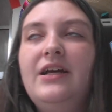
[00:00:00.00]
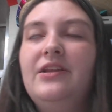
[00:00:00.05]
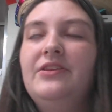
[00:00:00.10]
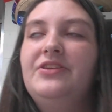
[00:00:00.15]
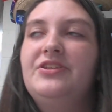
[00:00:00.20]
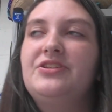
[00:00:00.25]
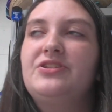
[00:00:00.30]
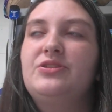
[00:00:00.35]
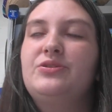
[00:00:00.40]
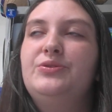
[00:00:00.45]

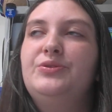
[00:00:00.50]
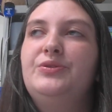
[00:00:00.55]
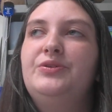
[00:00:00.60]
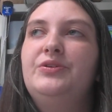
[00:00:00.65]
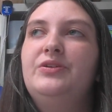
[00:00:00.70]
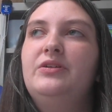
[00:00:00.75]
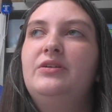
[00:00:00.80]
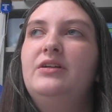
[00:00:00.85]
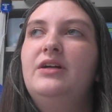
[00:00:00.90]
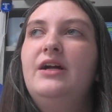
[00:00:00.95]
the
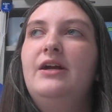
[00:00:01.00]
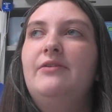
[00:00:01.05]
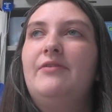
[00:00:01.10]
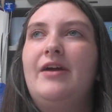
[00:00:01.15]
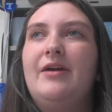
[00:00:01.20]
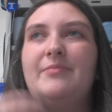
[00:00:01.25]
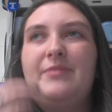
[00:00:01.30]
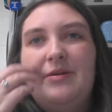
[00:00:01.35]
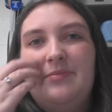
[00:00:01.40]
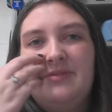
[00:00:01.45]
school,
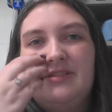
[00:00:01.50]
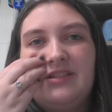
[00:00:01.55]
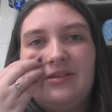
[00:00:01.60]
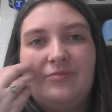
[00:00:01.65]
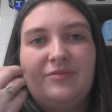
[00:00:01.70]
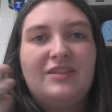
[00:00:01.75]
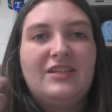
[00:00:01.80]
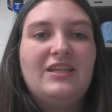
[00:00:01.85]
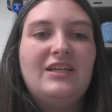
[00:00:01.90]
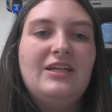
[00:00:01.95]
right? Maybe
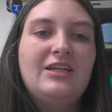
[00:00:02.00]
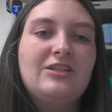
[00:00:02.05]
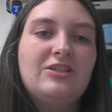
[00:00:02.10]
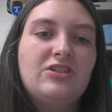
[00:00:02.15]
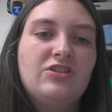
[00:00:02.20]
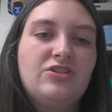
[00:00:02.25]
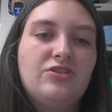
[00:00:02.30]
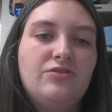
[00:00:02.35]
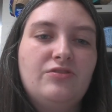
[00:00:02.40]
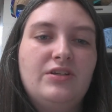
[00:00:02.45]
some of the
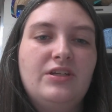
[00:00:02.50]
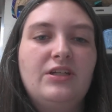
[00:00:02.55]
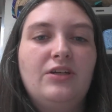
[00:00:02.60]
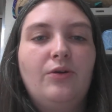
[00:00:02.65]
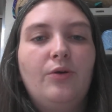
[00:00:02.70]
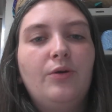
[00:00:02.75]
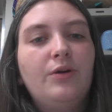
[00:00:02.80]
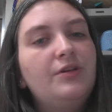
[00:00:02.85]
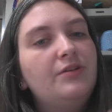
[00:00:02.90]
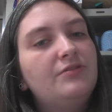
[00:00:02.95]
history,
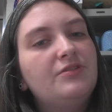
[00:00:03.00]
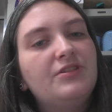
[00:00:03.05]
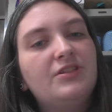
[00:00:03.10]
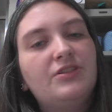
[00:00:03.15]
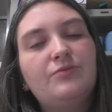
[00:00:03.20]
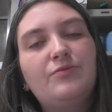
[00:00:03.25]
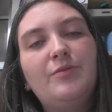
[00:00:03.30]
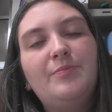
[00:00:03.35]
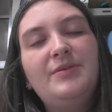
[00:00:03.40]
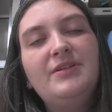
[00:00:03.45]
or you can
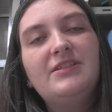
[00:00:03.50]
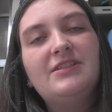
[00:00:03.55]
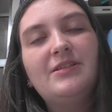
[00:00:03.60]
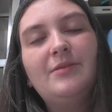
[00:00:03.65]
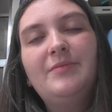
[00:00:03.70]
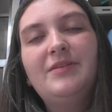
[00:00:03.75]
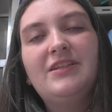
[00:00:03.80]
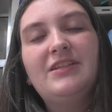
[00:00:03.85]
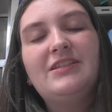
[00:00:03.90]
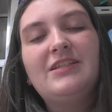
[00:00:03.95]
just repeat
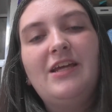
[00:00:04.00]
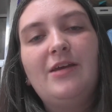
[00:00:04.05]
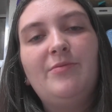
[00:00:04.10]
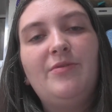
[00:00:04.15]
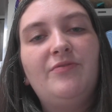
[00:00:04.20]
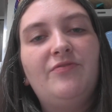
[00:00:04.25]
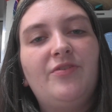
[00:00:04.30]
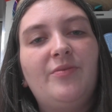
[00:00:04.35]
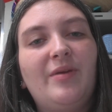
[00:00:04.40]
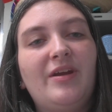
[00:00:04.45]
some of the same
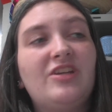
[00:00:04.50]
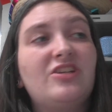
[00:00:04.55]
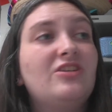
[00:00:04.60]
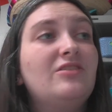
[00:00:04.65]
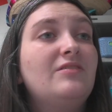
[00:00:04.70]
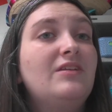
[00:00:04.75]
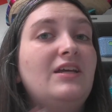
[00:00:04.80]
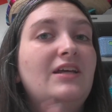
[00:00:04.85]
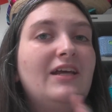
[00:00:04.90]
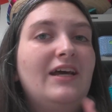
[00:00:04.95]

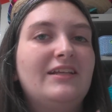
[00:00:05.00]
information.